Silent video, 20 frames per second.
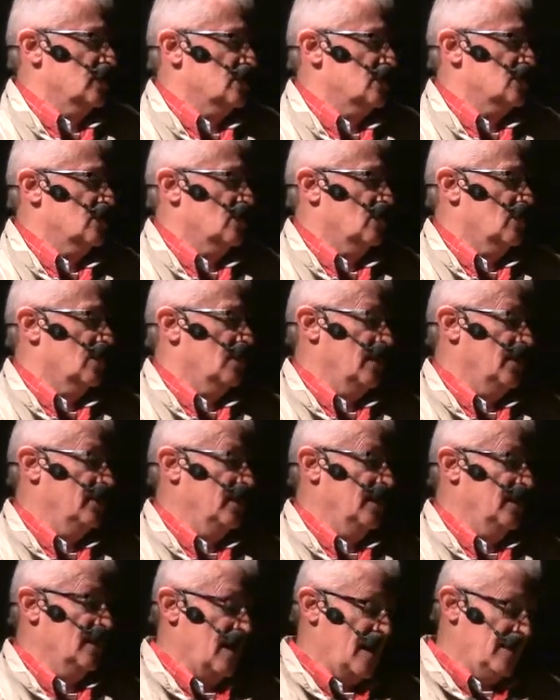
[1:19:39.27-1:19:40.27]
So, I
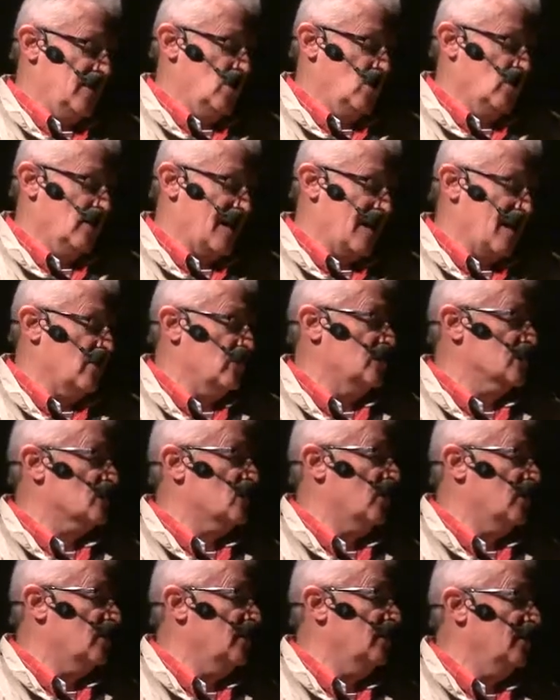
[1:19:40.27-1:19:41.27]
mean, I know that one's
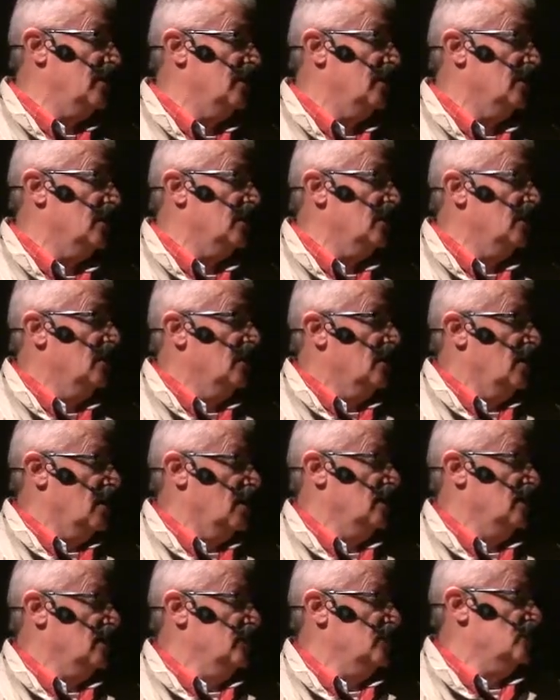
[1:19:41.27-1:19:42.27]
going to be a
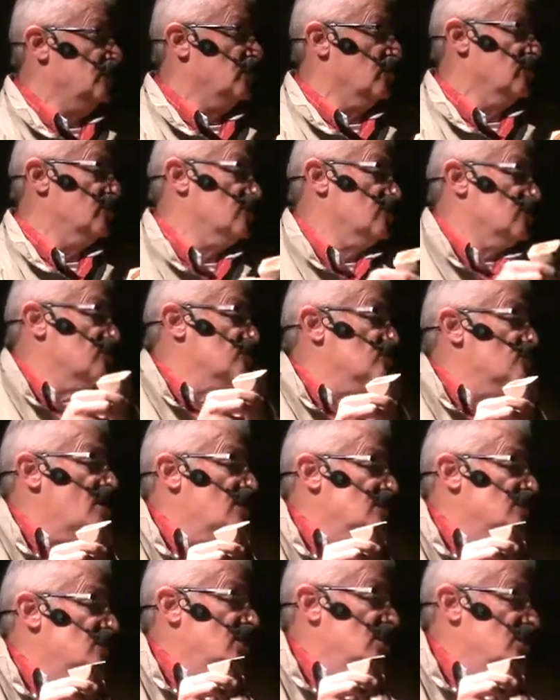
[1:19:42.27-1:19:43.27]
little bit short, so the
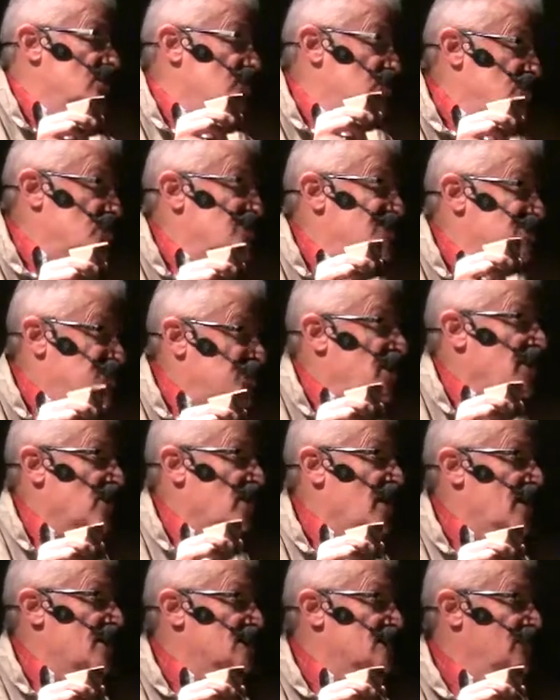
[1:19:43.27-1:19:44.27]
salt shaker
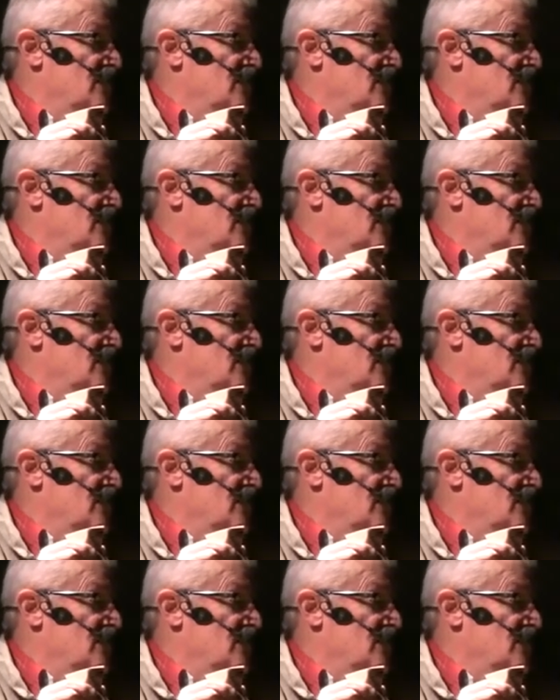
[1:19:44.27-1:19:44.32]
has to